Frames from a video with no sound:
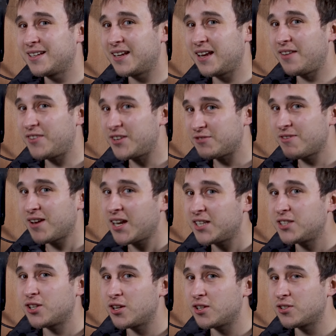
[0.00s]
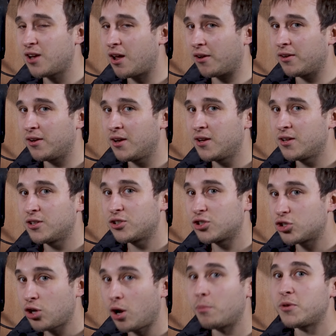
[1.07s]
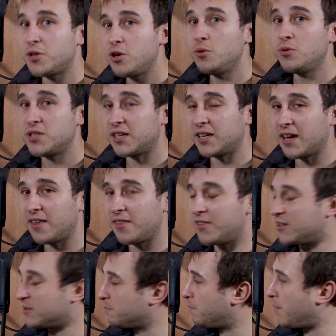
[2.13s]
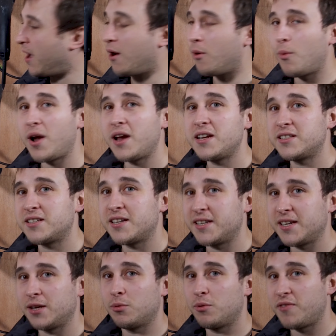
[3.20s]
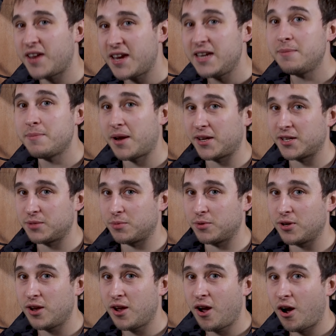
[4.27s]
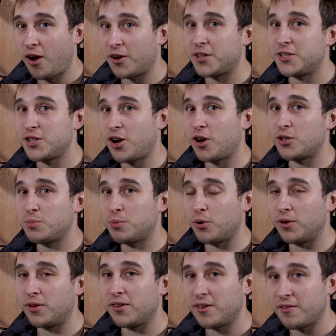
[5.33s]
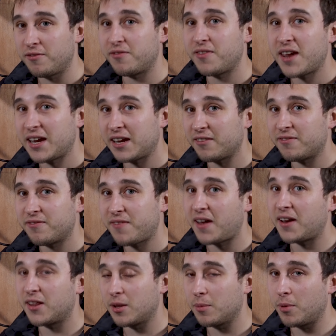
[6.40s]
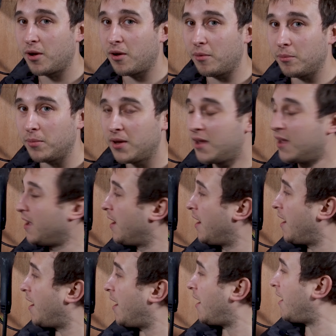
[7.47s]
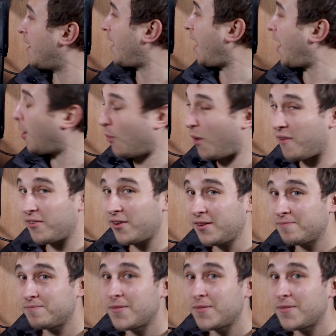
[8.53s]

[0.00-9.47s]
if it really turns on, stop using it. There's better ways to deal with heat management on a charge point than fitting a fan at the bottom. However,